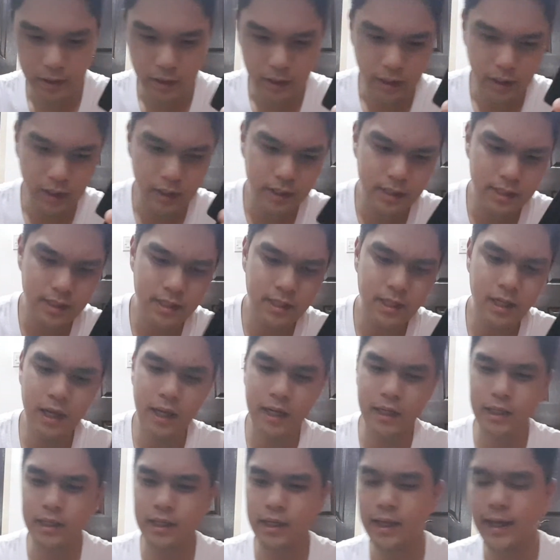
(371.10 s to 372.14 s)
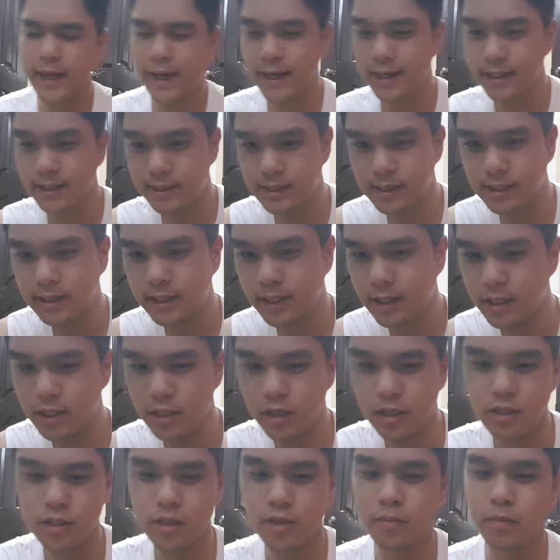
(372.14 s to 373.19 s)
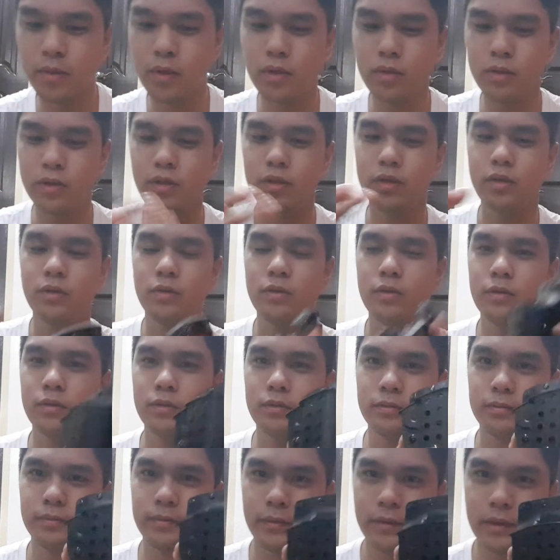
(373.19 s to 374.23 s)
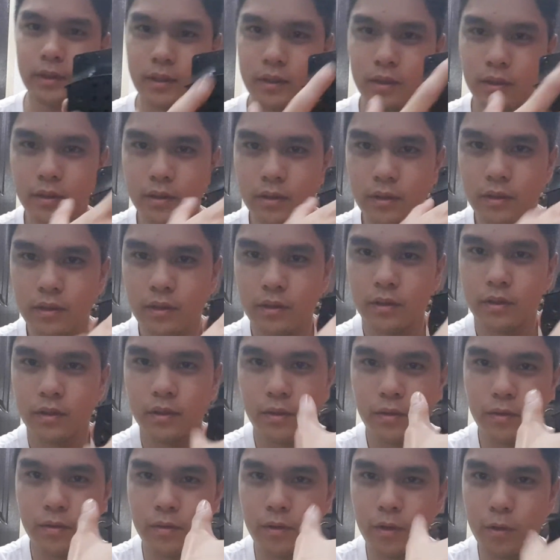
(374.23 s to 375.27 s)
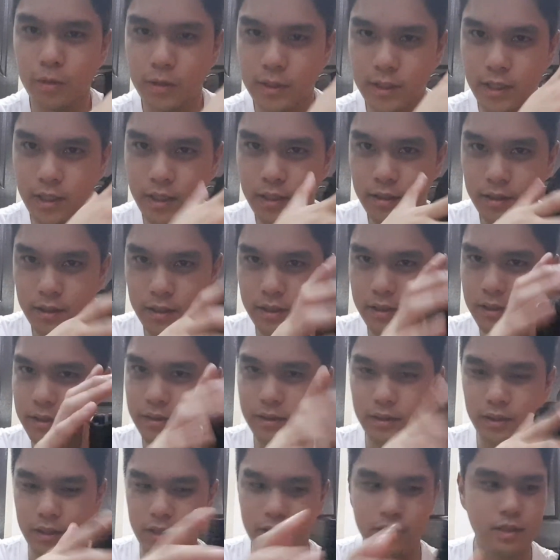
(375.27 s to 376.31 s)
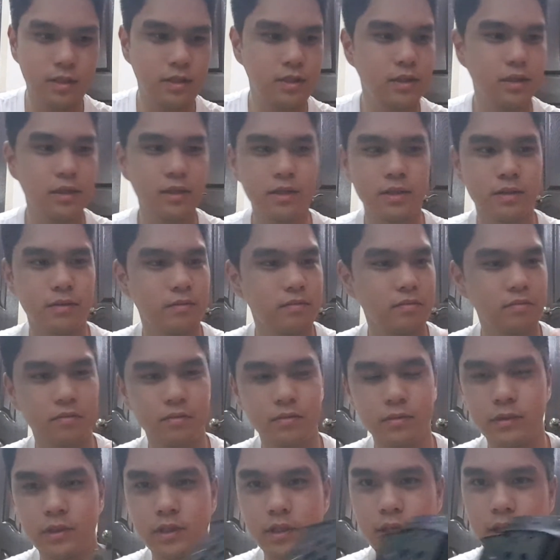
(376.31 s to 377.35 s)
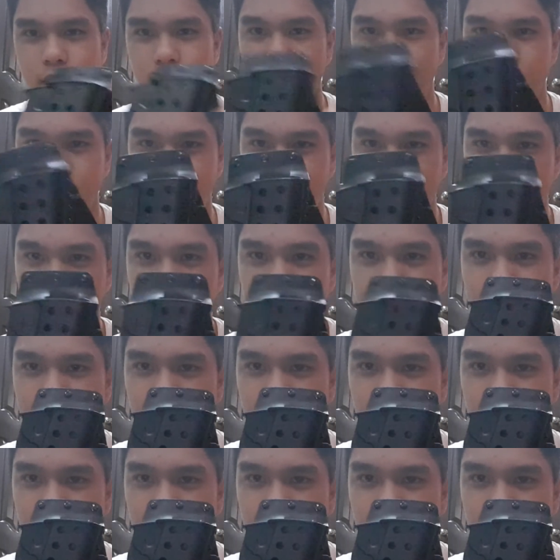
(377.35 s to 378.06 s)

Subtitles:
It is not cant adjustable, rotate. It's just has this